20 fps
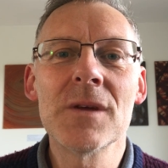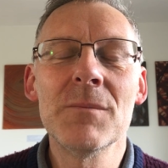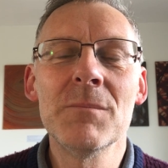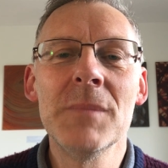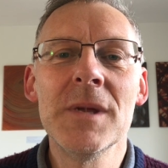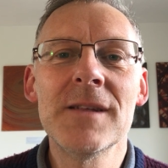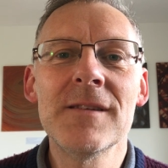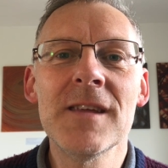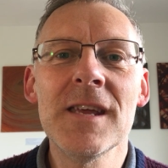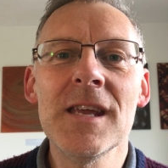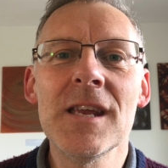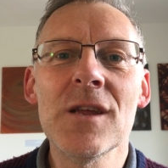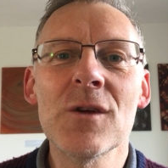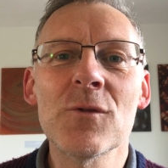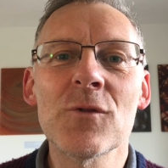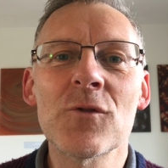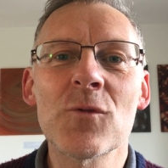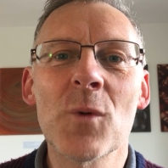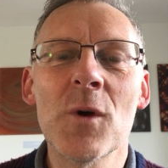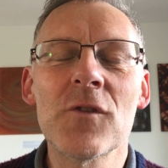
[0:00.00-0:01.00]

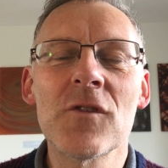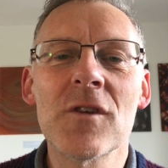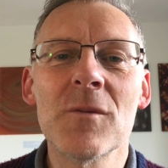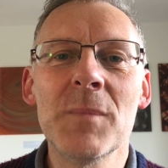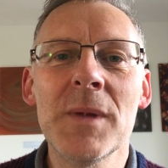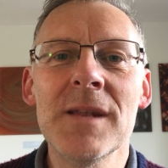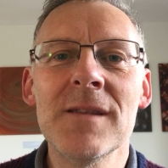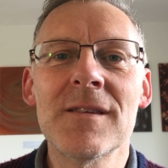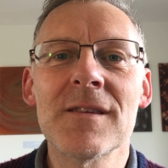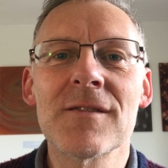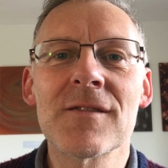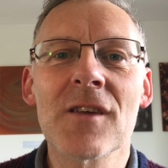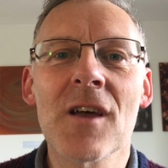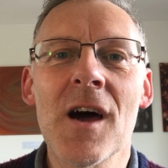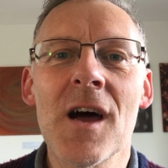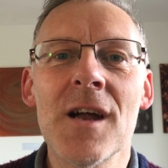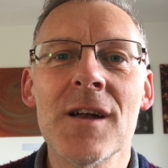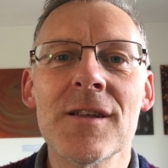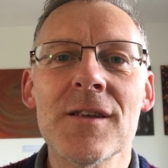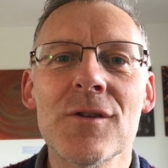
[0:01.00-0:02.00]
materials which had been
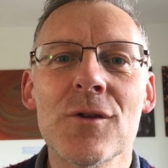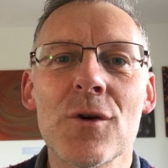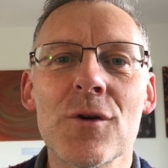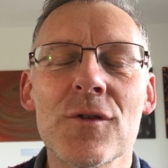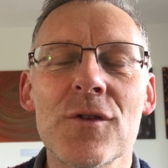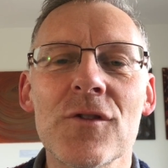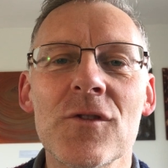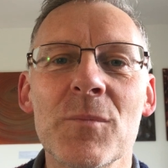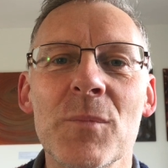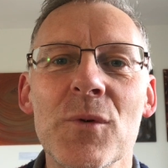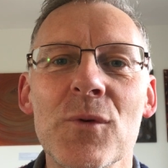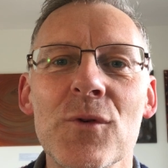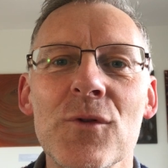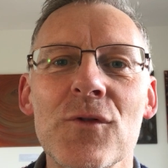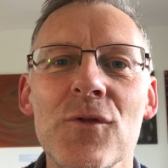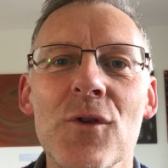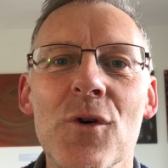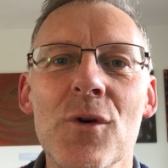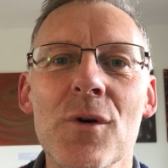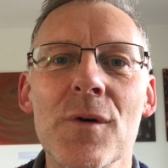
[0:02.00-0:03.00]
discarded or
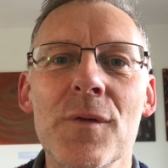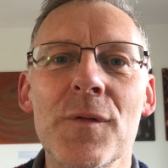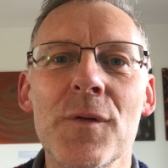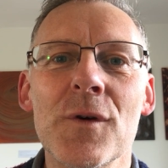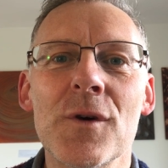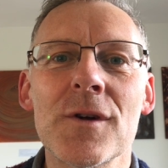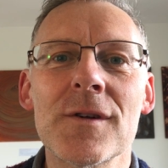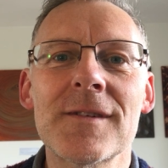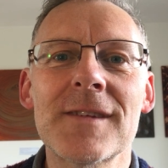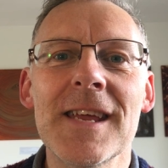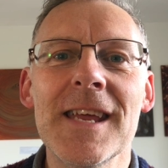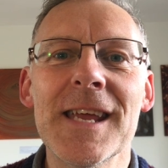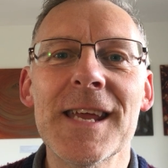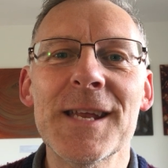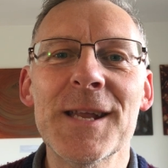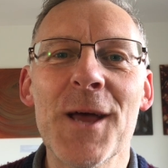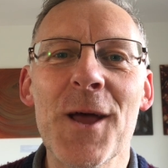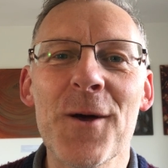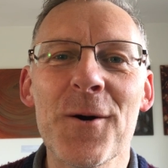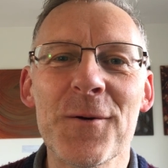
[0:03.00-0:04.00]
disposed of or
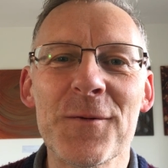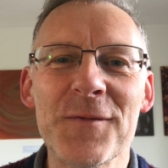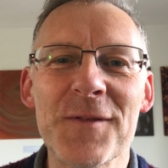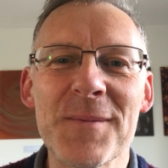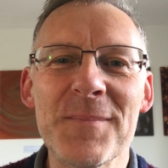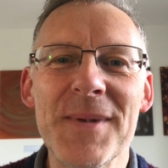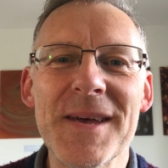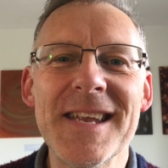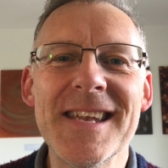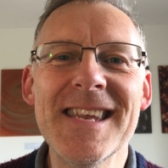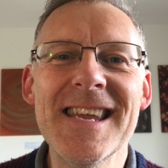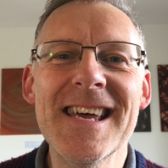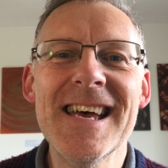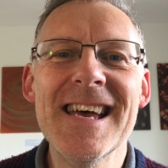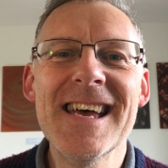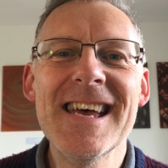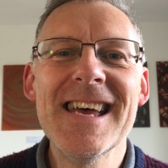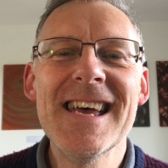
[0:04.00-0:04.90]
taken out of the bin.